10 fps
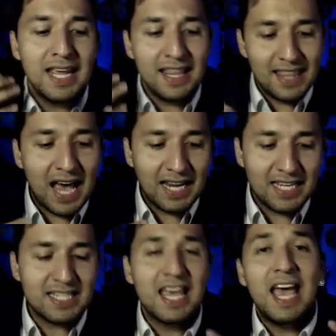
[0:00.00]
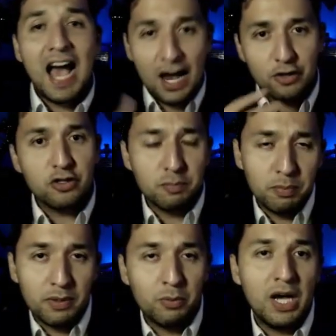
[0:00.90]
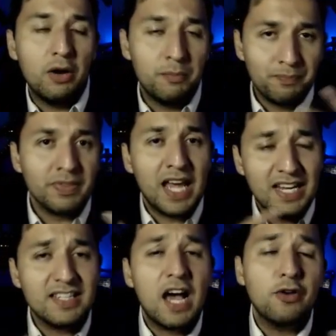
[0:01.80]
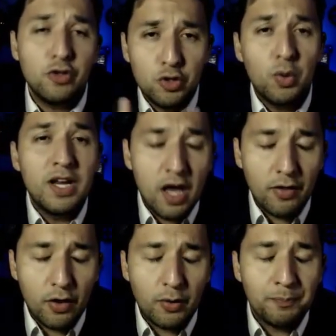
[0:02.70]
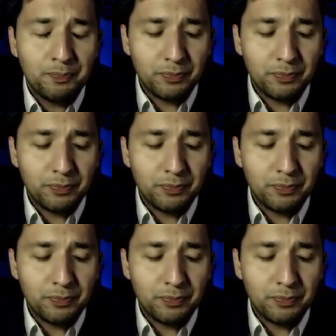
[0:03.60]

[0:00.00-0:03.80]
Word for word: That is how you split, well, that is how you do another,